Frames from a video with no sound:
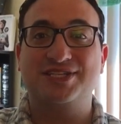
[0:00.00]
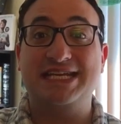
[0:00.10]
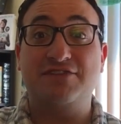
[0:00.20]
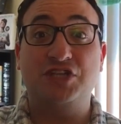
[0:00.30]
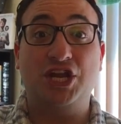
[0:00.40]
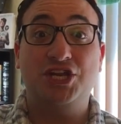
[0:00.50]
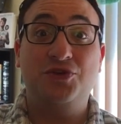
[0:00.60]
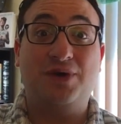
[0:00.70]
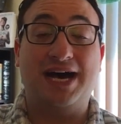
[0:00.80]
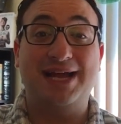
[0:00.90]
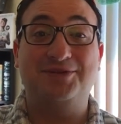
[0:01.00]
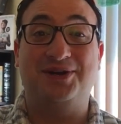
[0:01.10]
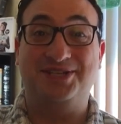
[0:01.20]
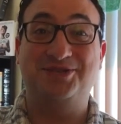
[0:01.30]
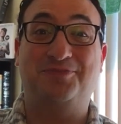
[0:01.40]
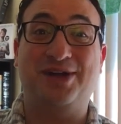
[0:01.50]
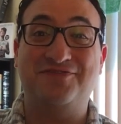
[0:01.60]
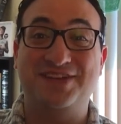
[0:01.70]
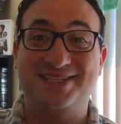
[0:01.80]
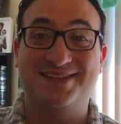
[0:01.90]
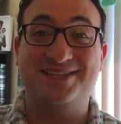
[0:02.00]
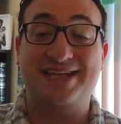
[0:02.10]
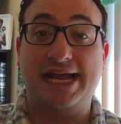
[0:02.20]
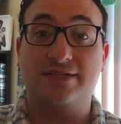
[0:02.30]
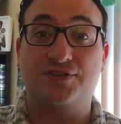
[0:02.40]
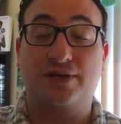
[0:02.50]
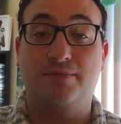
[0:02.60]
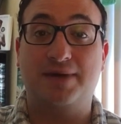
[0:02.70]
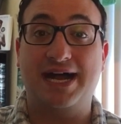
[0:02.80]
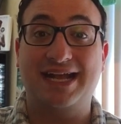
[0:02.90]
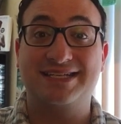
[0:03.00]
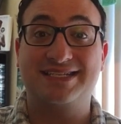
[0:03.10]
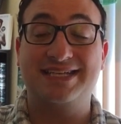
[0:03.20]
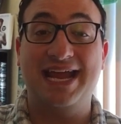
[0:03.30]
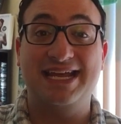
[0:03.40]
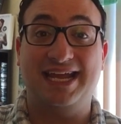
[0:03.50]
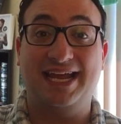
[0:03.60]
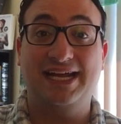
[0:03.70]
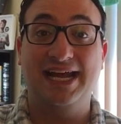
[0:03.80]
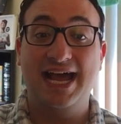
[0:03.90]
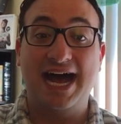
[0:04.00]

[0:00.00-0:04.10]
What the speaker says: Steve Donahue, I am going to preface this answer by saying